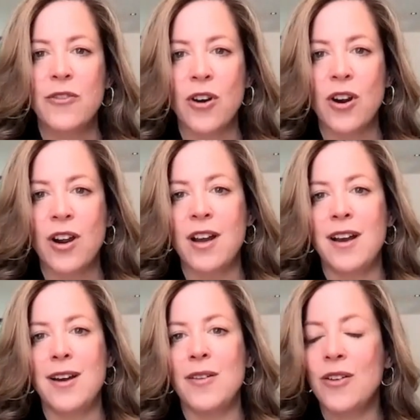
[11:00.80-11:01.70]
for
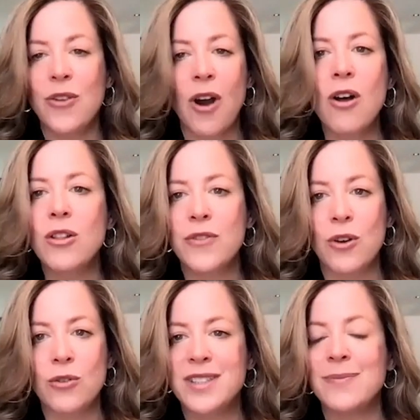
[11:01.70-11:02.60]
uh, the, all of
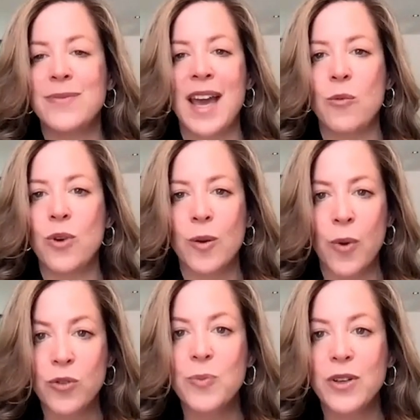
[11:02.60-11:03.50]
those that were
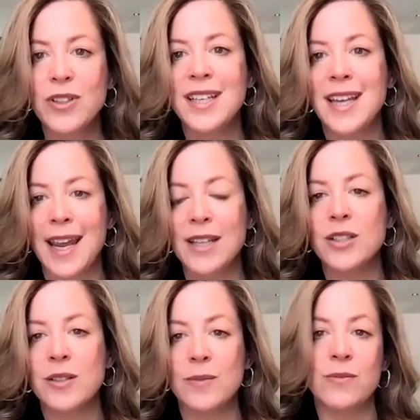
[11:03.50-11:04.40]
both building
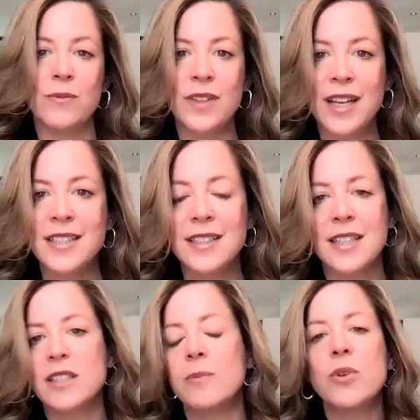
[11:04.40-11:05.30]
and
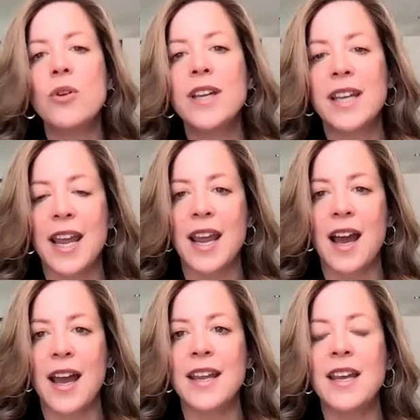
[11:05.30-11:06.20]
licensing deploying
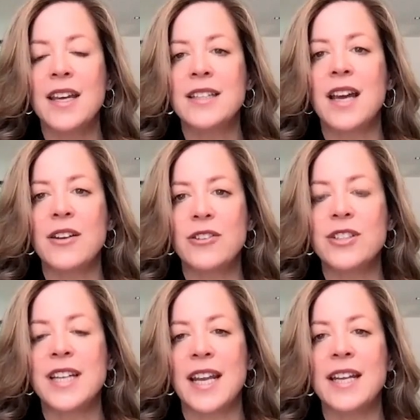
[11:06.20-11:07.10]
AI to
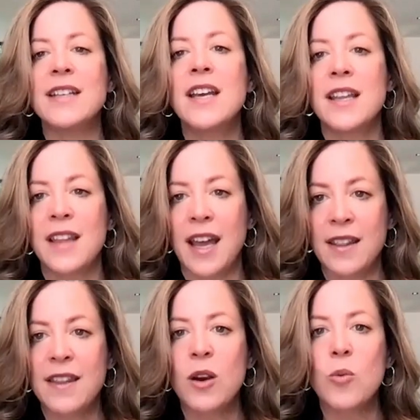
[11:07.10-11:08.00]
understand
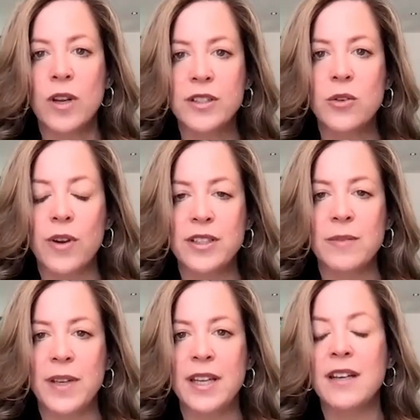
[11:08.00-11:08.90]
that there was going
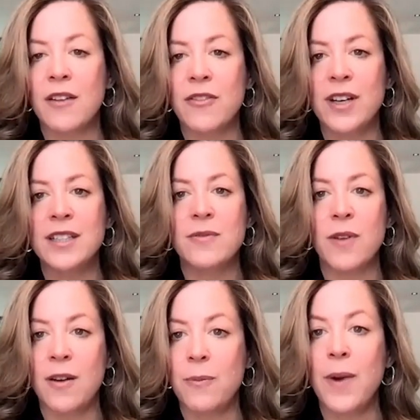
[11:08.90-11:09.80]
to be governance
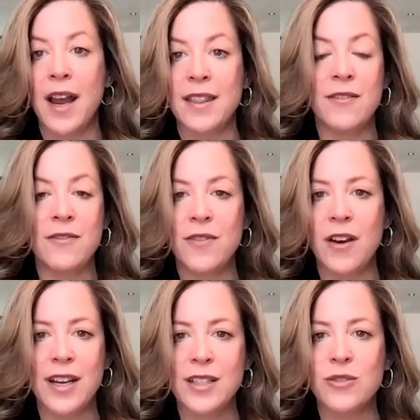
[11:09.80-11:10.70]
uh, by the
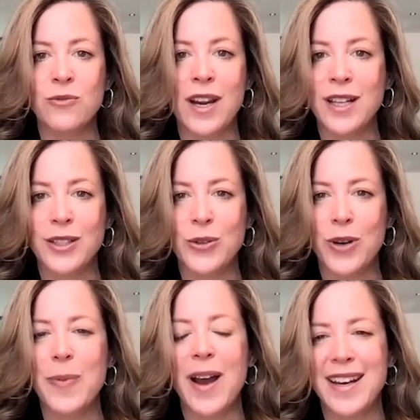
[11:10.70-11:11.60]
various
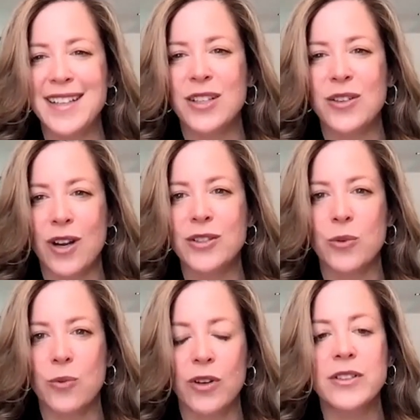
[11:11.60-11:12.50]
regulatory bodies across
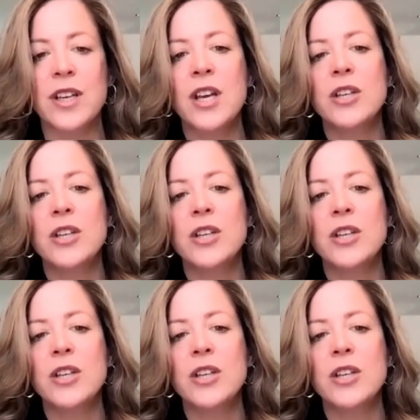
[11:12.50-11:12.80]
the world.